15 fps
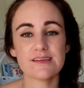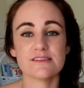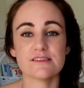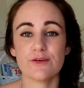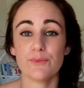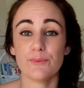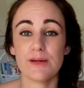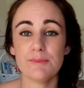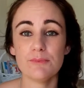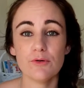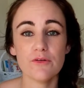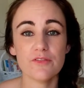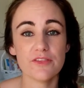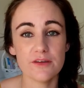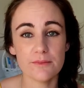So we
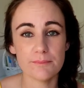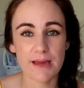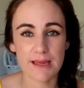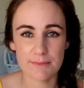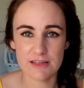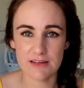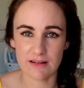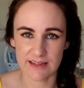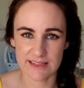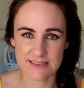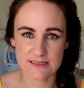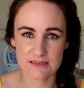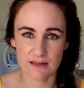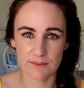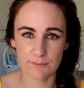bought the Baby
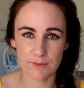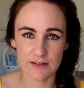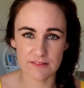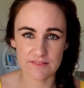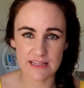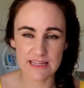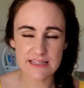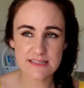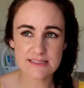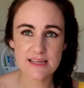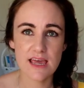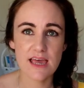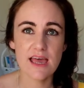Einstein one of these,